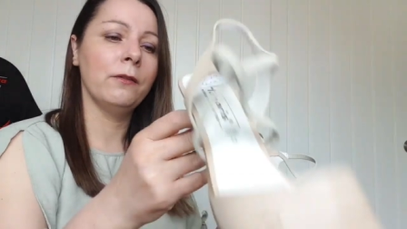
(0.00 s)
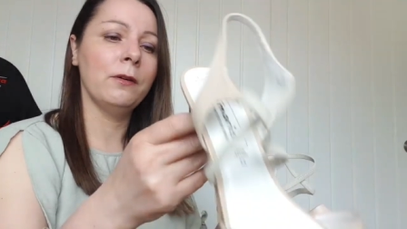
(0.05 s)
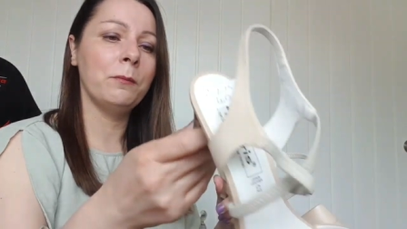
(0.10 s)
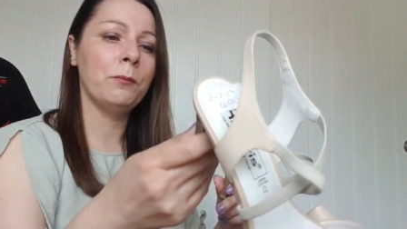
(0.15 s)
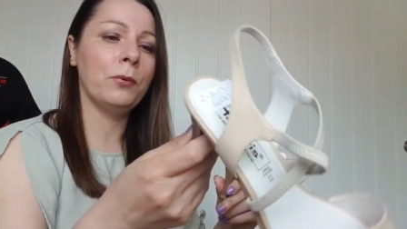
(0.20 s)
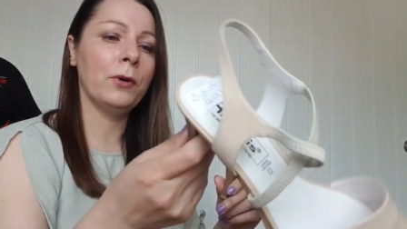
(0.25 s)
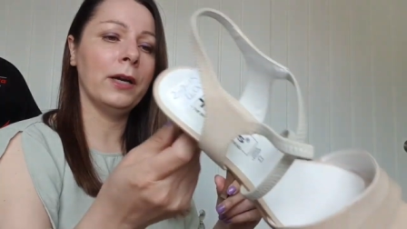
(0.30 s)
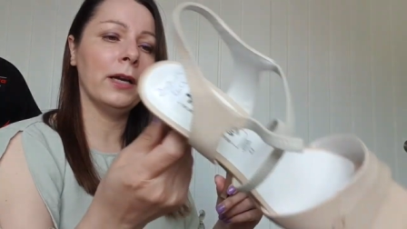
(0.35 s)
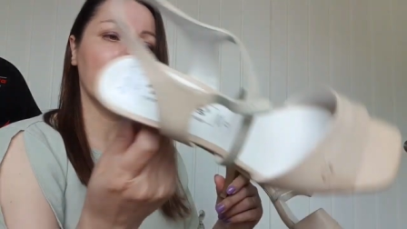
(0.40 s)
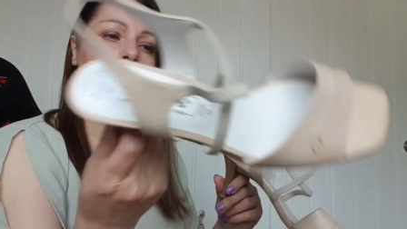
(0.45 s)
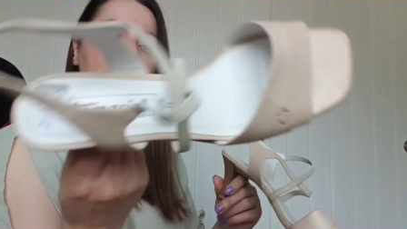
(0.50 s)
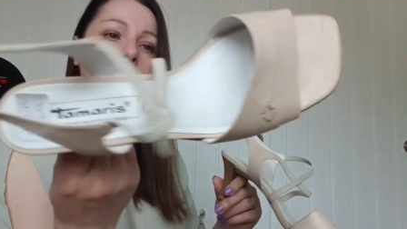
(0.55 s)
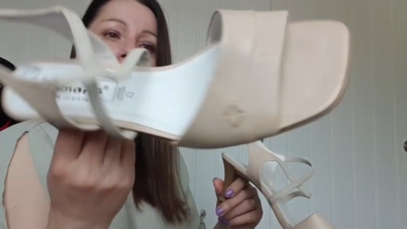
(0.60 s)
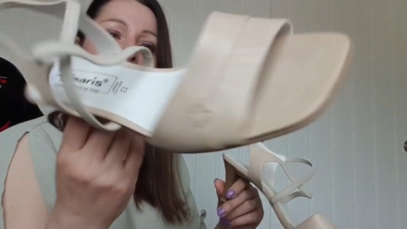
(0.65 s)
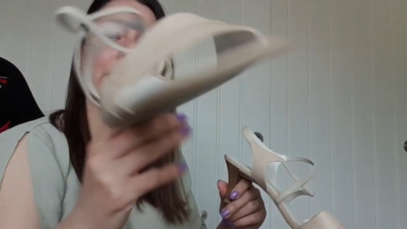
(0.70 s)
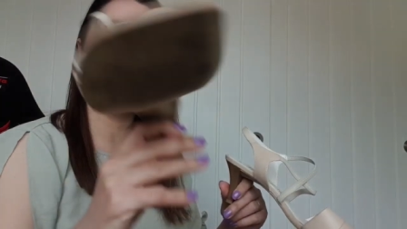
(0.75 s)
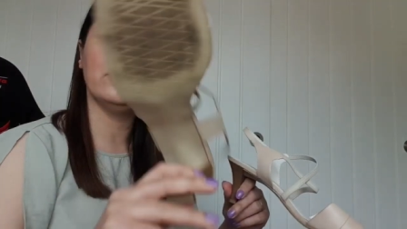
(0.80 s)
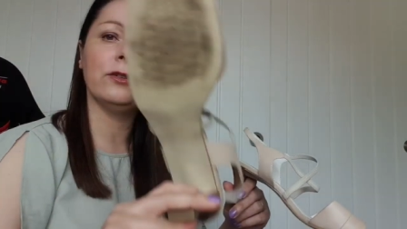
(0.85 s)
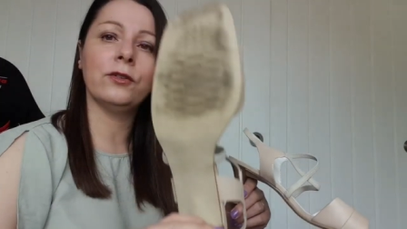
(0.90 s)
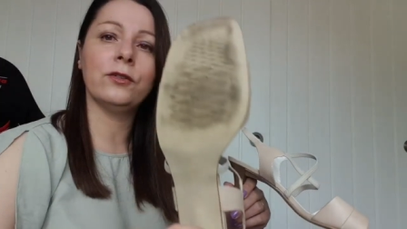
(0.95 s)
They're in pretty good
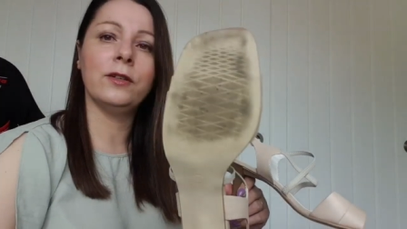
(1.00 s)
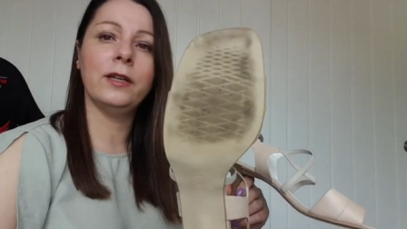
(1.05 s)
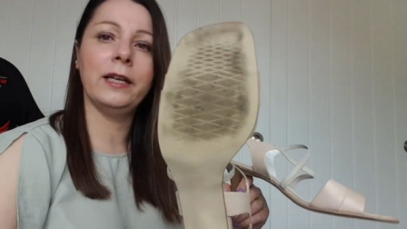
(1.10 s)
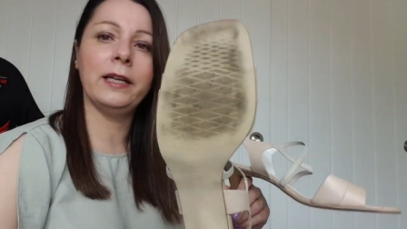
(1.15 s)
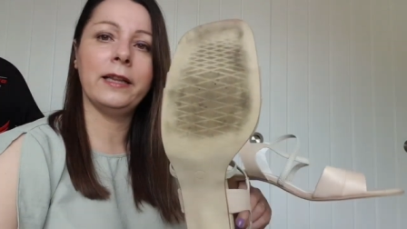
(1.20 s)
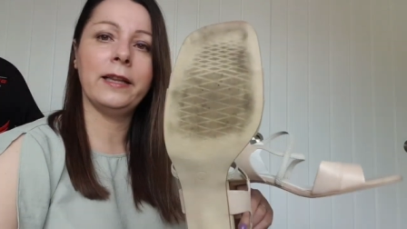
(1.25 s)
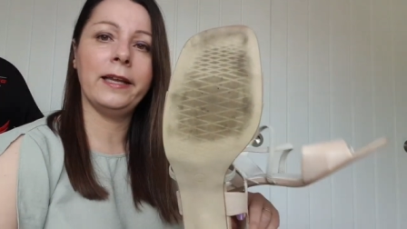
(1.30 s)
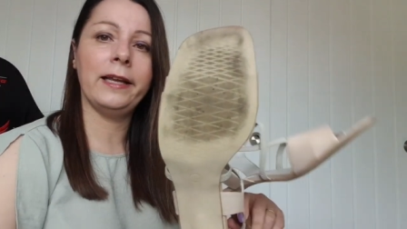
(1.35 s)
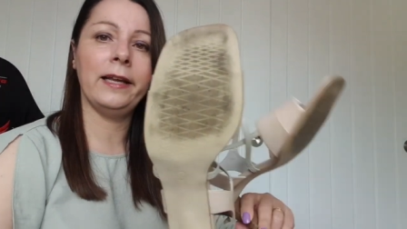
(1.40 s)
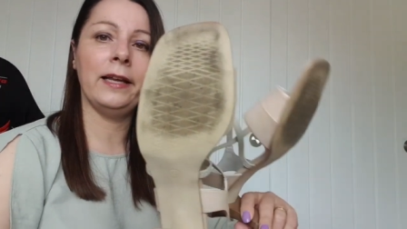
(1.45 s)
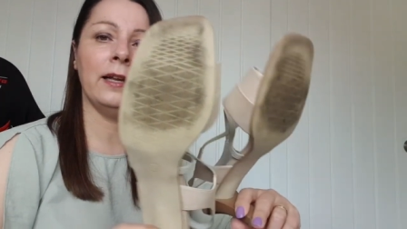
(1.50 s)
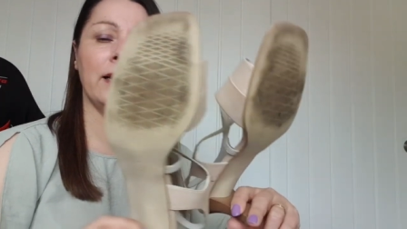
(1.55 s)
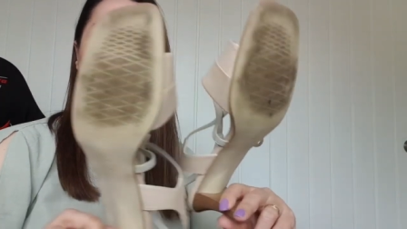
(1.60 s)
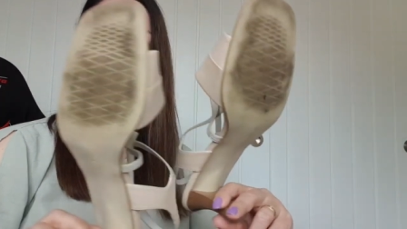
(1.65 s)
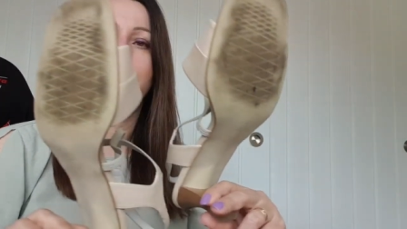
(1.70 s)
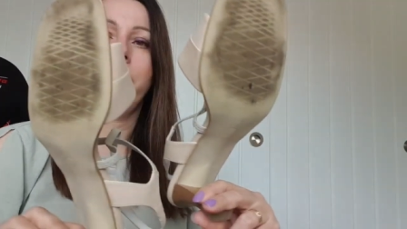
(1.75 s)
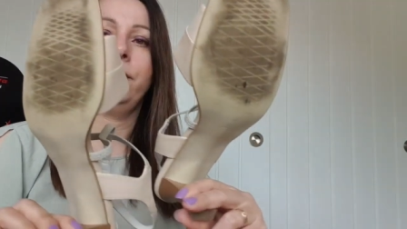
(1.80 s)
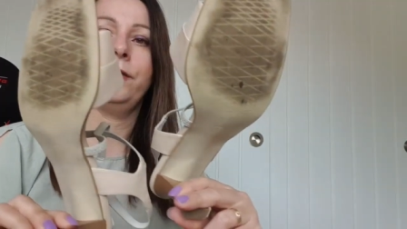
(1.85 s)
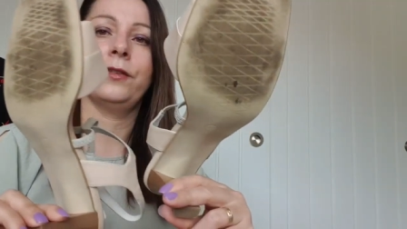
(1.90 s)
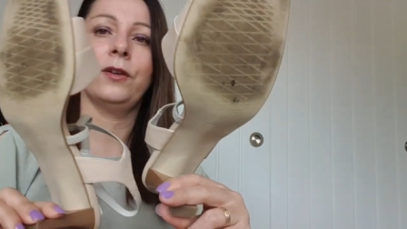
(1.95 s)
nick. Just need the
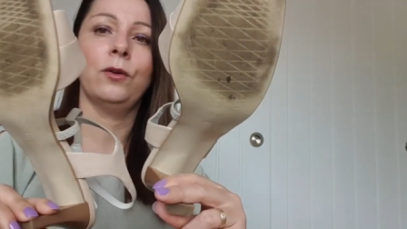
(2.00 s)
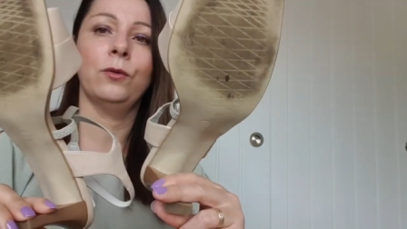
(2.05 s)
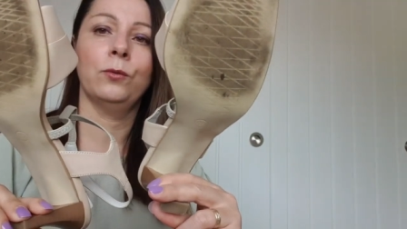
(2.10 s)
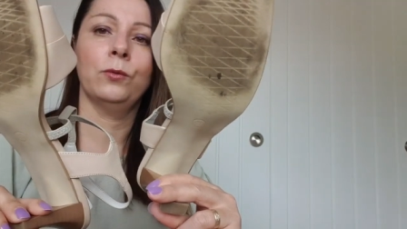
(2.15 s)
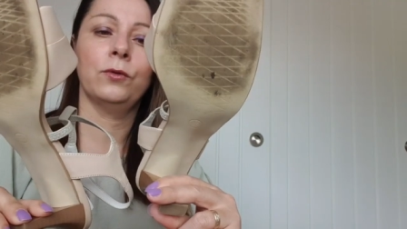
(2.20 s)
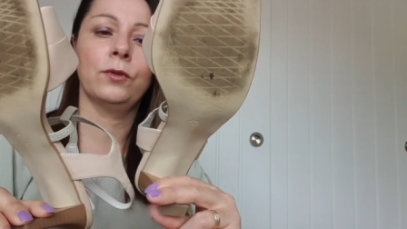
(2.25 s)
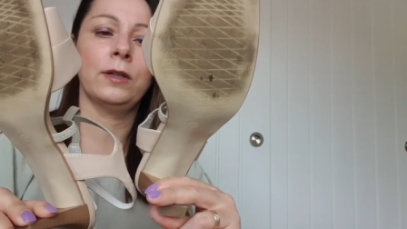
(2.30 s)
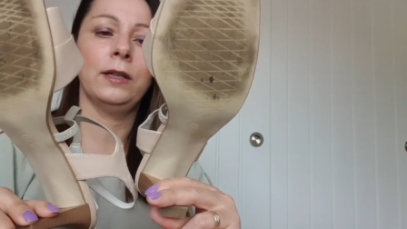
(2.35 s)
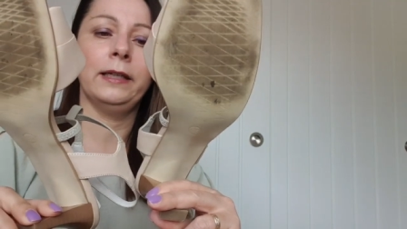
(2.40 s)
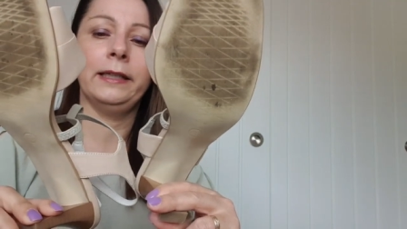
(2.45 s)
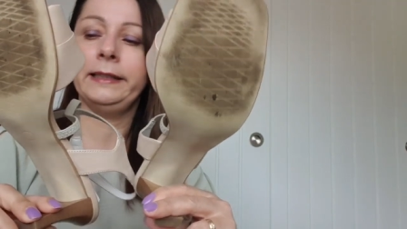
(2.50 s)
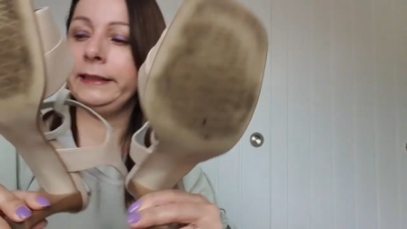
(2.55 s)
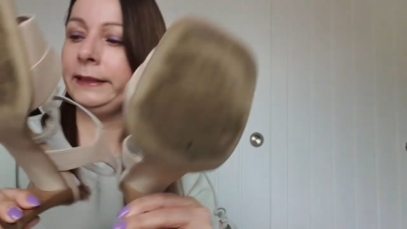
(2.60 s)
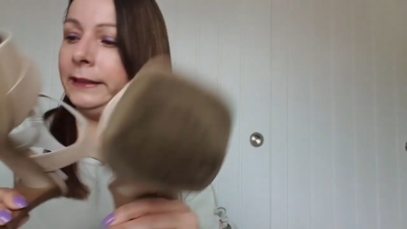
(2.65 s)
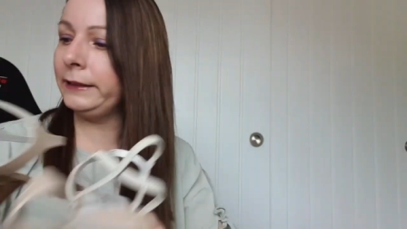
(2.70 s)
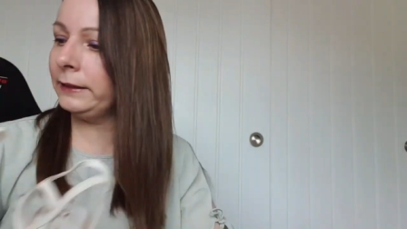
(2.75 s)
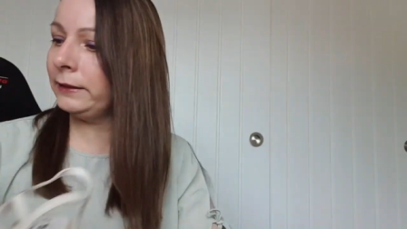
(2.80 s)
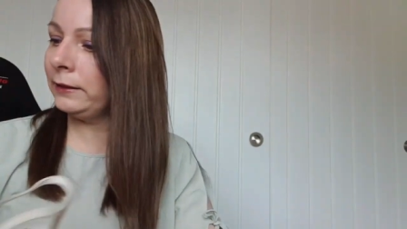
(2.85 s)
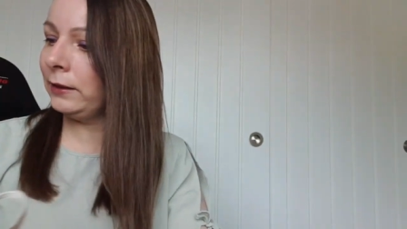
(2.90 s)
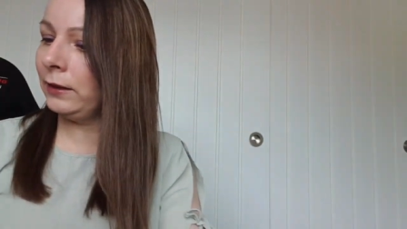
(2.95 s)
the soles
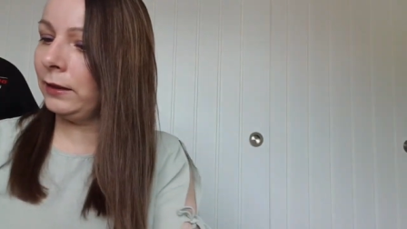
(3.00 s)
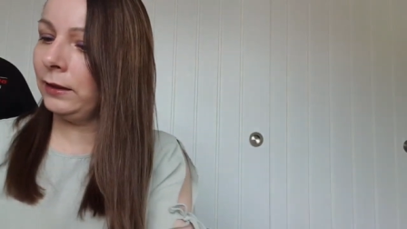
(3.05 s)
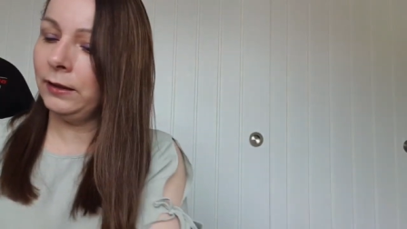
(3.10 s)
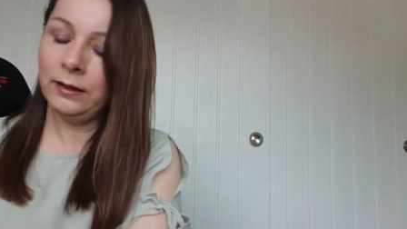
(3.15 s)
cleaned.